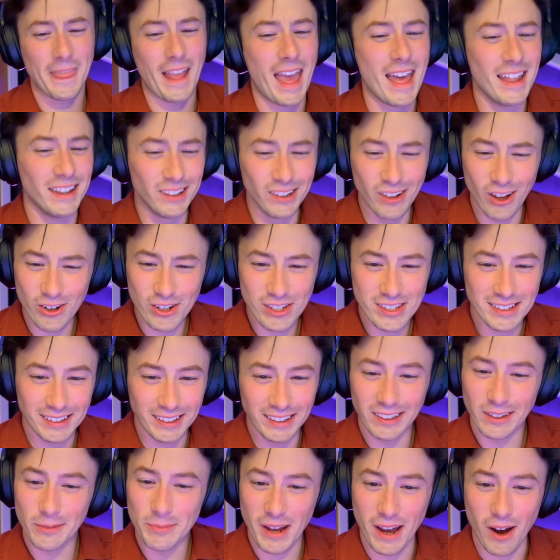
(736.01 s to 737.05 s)
It looks a
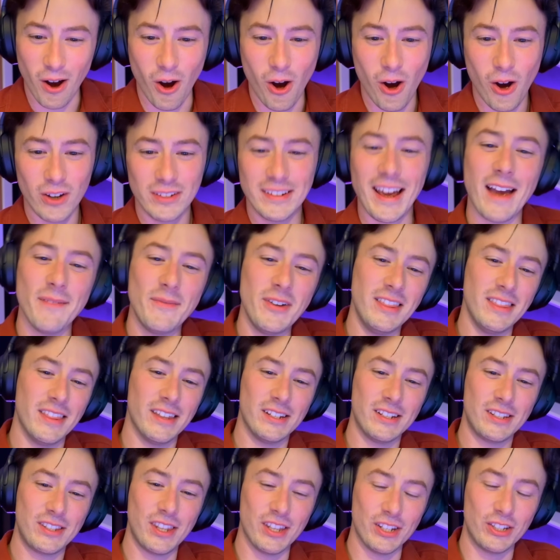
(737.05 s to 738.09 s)
little bit odd. I mean,
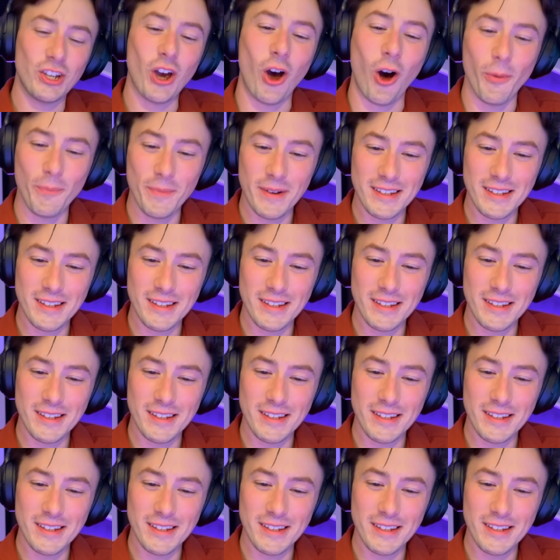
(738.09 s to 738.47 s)
the top